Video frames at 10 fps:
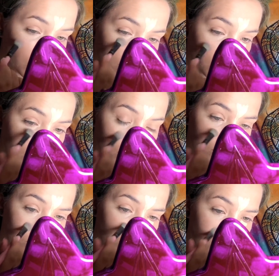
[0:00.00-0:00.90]
it's
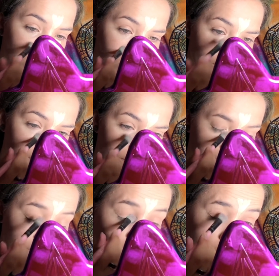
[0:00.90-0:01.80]
going a bit
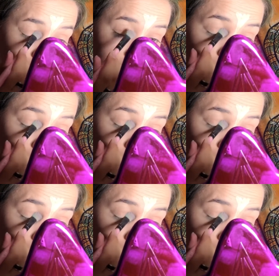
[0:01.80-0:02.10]
funky.